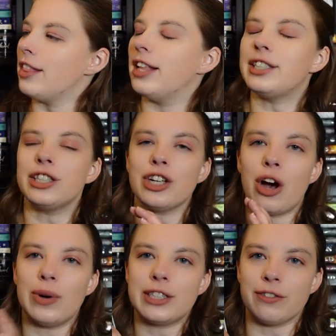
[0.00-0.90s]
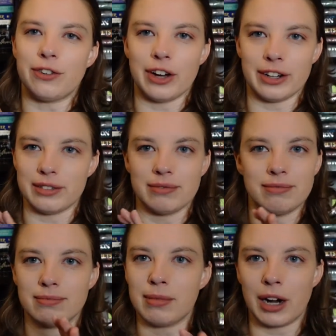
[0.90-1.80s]
this is always a fun
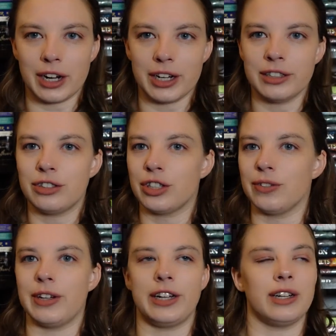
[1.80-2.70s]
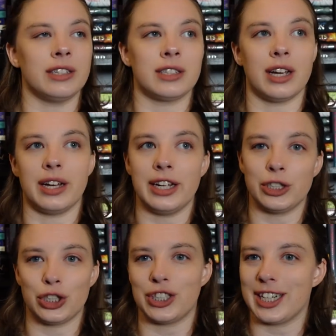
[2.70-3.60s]
manga to read. It's an
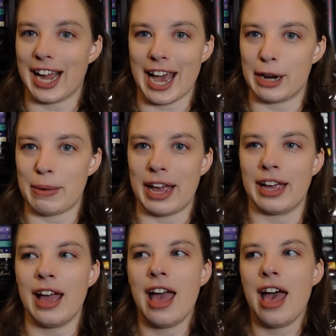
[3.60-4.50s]
interesting anime.